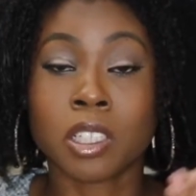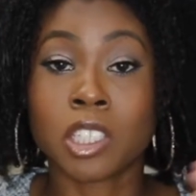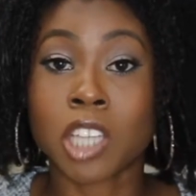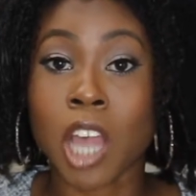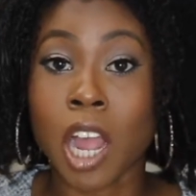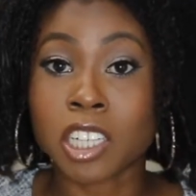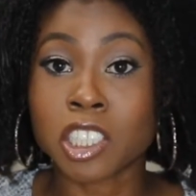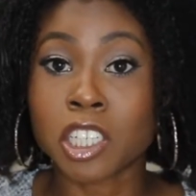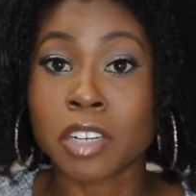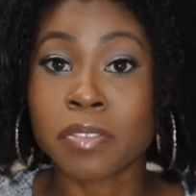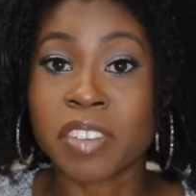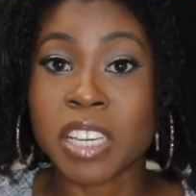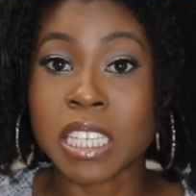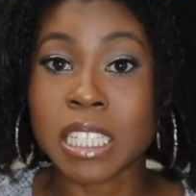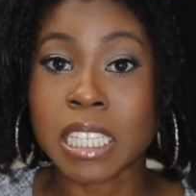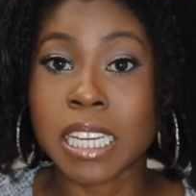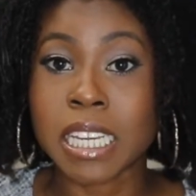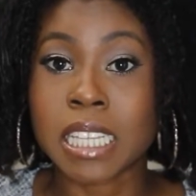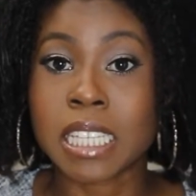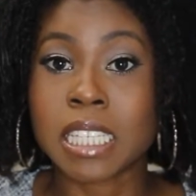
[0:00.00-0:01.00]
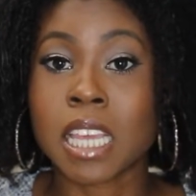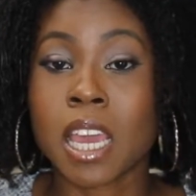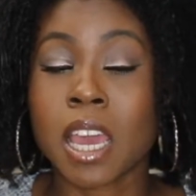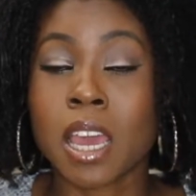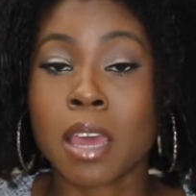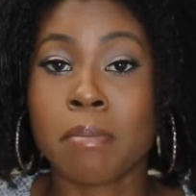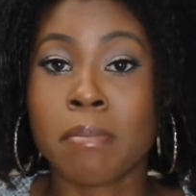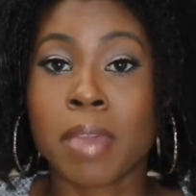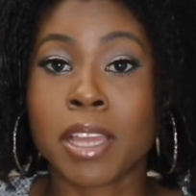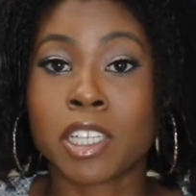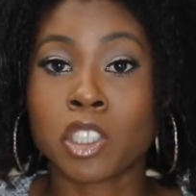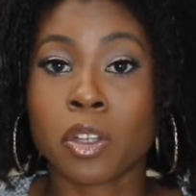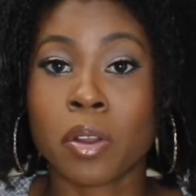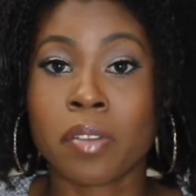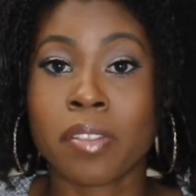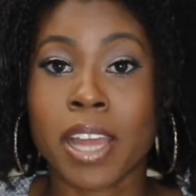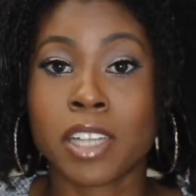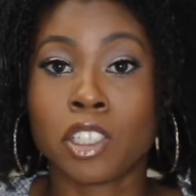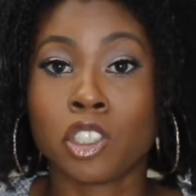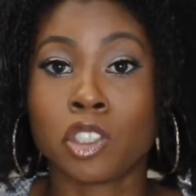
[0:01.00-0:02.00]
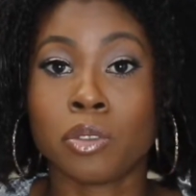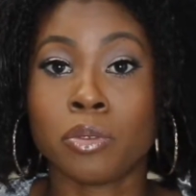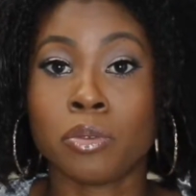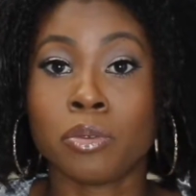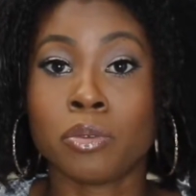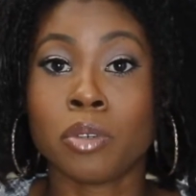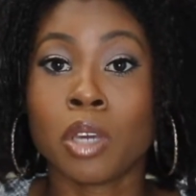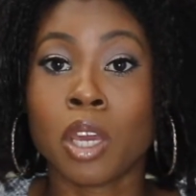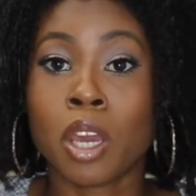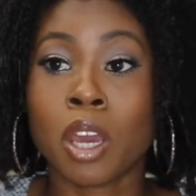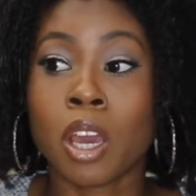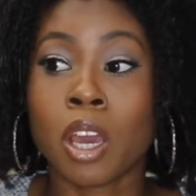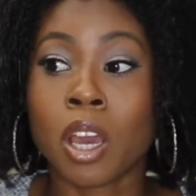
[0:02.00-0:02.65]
doctor visits. Make sure that you,